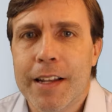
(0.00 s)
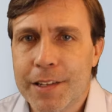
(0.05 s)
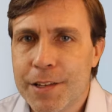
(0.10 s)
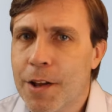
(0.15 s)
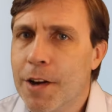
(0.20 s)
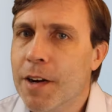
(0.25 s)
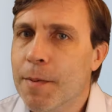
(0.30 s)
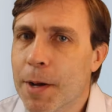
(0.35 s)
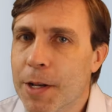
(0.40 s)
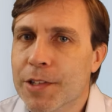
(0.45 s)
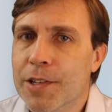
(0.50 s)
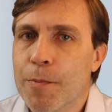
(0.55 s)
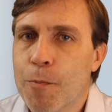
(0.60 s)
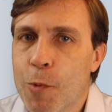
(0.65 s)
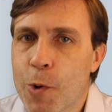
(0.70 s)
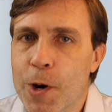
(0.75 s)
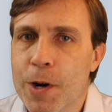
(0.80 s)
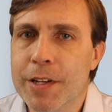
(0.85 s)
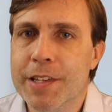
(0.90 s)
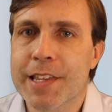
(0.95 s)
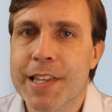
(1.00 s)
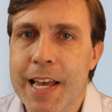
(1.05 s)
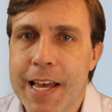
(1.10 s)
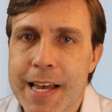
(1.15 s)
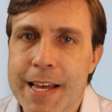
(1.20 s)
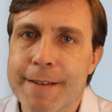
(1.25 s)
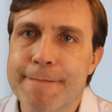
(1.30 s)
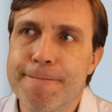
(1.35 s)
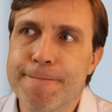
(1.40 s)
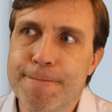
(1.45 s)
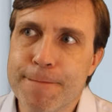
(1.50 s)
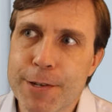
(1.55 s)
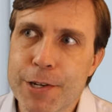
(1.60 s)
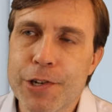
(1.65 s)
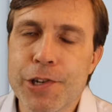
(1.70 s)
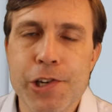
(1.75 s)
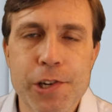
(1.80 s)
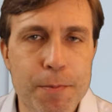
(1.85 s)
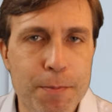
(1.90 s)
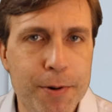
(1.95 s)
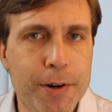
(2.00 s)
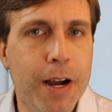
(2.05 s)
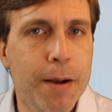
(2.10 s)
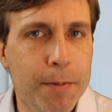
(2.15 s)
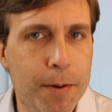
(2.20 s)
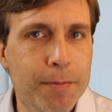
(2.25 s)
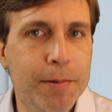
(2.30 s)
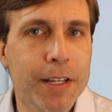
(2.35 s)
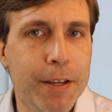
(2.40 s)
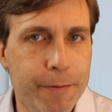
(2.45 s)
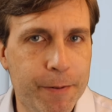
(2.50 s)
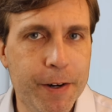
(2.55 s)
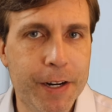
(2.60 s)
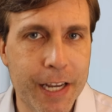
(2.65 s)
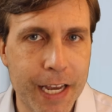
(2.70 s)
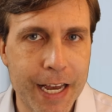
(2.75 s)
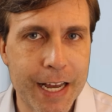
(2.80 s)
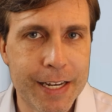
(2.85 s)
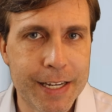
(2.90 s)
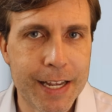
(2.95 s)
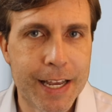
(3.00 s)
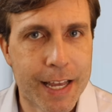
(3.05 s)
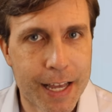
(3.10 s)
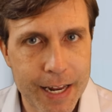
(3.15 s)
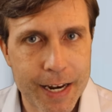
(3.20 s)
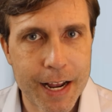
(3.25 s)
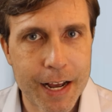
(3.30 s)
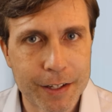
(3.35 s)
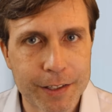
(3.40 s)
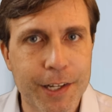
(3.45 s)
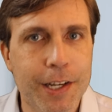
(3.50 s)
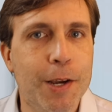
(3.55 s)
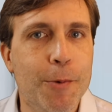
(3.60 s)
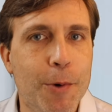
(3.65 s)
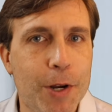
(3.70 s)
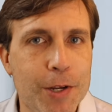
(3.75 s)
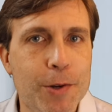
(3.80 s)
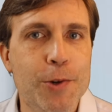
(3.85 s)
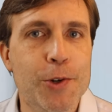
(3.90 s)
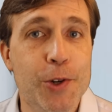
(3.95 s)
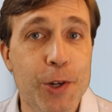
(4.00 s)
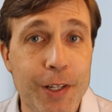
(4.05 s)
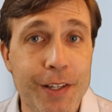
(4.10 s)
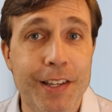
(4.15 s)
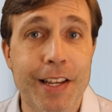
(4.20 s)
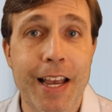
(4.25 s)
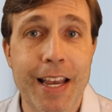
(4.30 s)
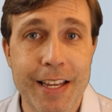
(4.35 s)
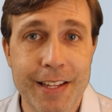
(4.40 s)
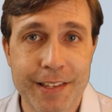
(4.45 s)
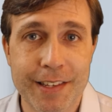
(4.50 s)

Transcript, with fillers: Let's talk about some words that you should probably forget, and I'll tell you what you should say